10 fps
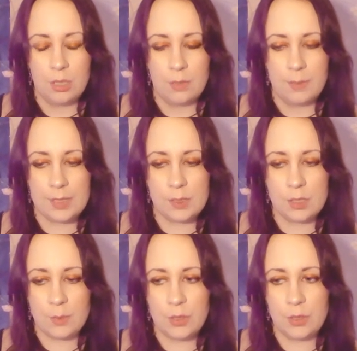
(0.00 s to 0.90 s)
Message
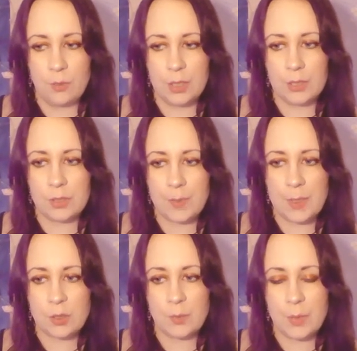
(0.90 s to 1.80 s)
number 2, what does your
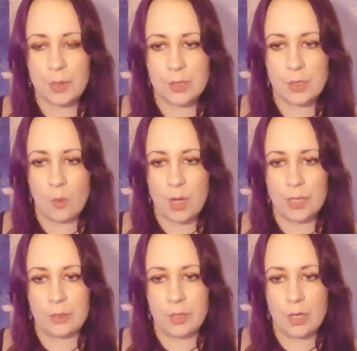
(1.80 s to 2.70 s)
special person want
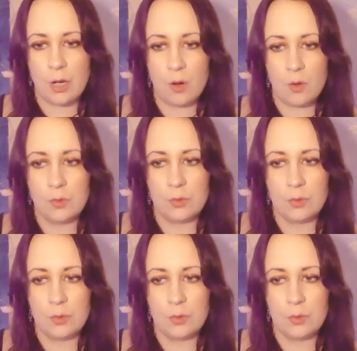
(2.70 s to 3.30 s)
you to know?